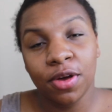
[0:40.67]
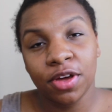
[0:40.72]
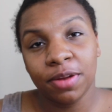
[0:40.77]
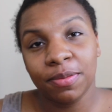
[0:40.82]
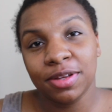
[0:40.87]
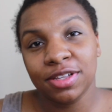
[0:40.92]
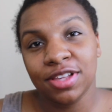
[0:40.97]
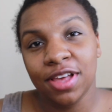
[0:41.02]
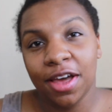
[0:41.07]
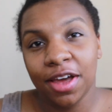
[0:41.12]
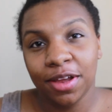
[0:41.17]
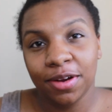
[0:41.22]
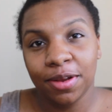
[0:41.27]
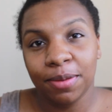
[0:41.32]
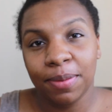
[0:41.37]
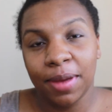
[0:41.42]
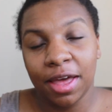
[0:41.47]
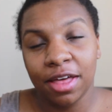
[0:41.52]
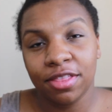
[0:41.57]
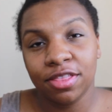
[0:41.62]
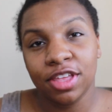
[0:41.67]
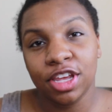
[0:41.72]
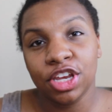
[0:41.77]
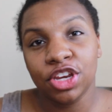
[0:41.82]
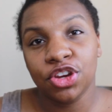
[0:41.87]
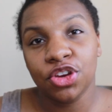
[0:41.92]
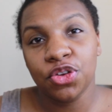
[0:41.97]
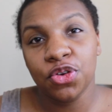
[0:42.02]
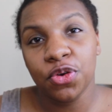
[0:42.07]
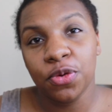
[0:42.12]
going to be talking about the
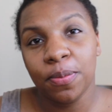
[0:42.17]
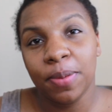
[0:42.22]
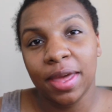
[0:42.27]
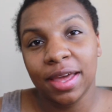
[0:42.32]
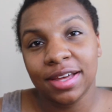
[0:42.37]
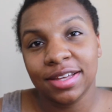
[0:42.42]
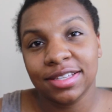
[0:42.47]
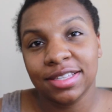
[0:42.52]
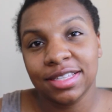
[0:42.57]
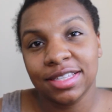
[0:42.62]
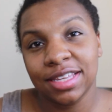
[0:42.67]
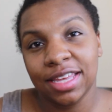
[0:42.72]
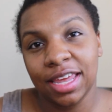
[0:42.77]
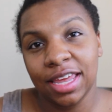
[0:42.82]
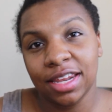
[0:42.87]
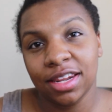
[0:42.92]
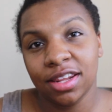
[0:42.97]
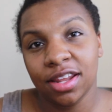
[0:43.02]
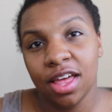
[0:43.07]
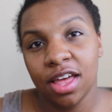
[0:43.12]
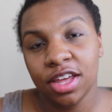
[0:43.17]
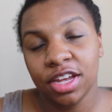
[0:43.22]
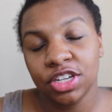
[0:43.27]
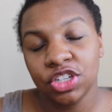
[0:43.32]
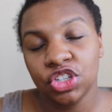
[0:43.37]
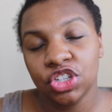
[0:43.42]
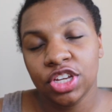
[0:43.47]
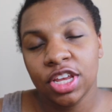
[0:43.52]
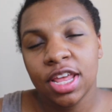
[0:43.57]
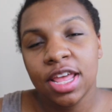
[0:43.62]
new BECCA skin
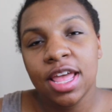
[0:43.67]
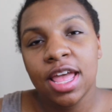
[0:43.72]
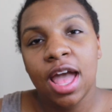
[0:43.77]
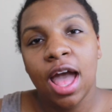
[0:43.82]
launch